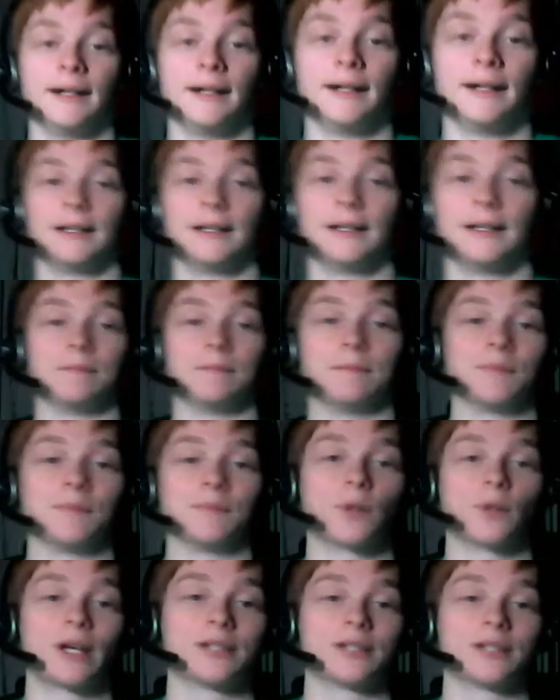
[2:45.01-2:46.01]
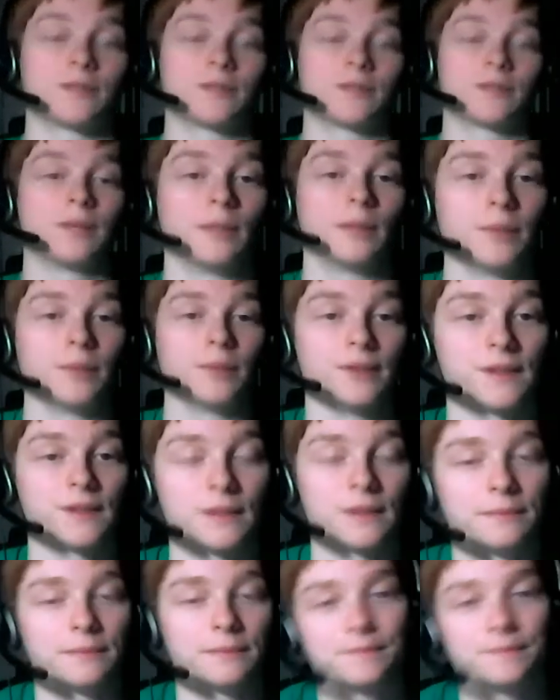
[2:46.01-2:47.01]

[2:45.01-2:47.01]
Okay, so some numbers.